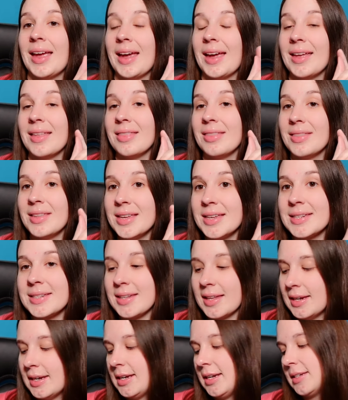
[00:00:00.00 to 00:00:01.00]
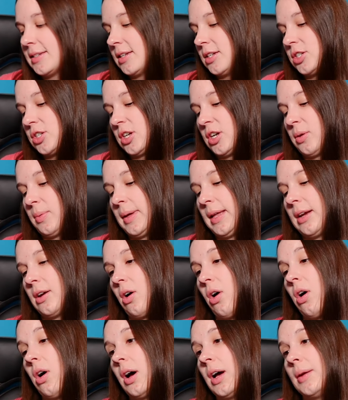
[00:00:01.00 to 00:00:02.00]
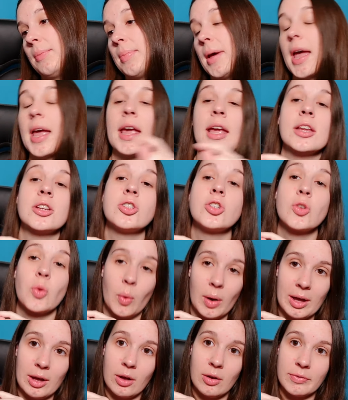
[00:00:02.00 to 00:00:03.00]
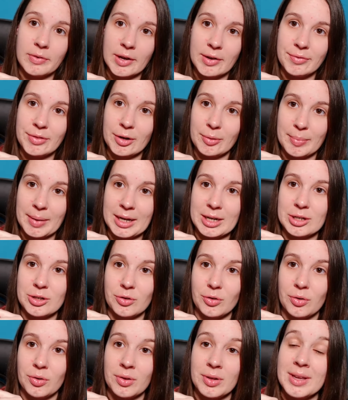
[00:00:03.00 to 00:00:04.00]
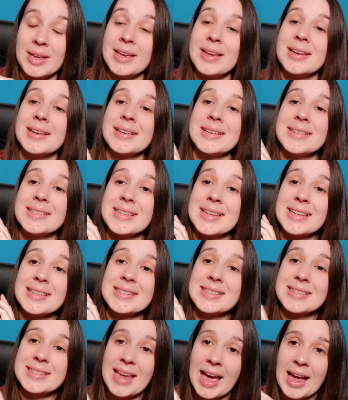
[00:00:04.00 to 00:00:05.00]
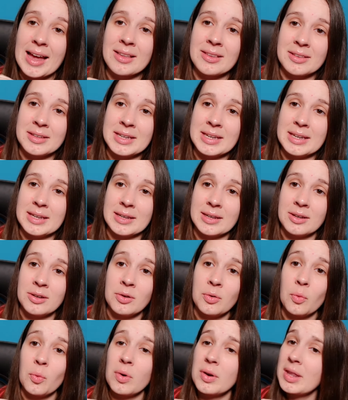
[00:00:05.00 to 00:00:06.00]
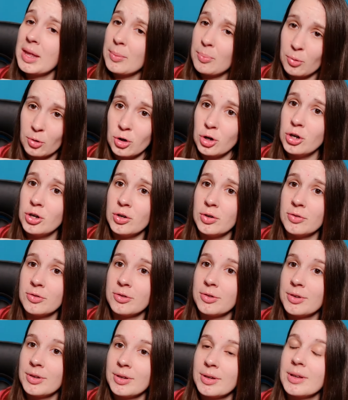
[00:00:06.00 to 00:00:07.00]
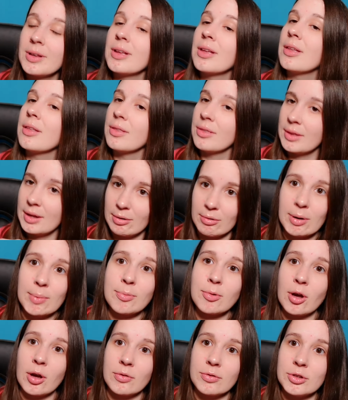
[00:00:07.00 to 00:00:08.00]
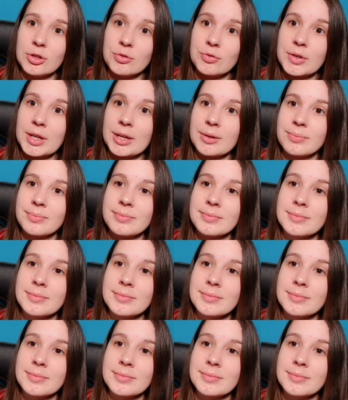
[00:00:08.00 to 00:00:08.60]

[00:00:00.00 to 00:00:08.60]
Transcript: And this, ladies and gentlemen, on page 12 of their manual is exactly where they prove they ripped off Eufy.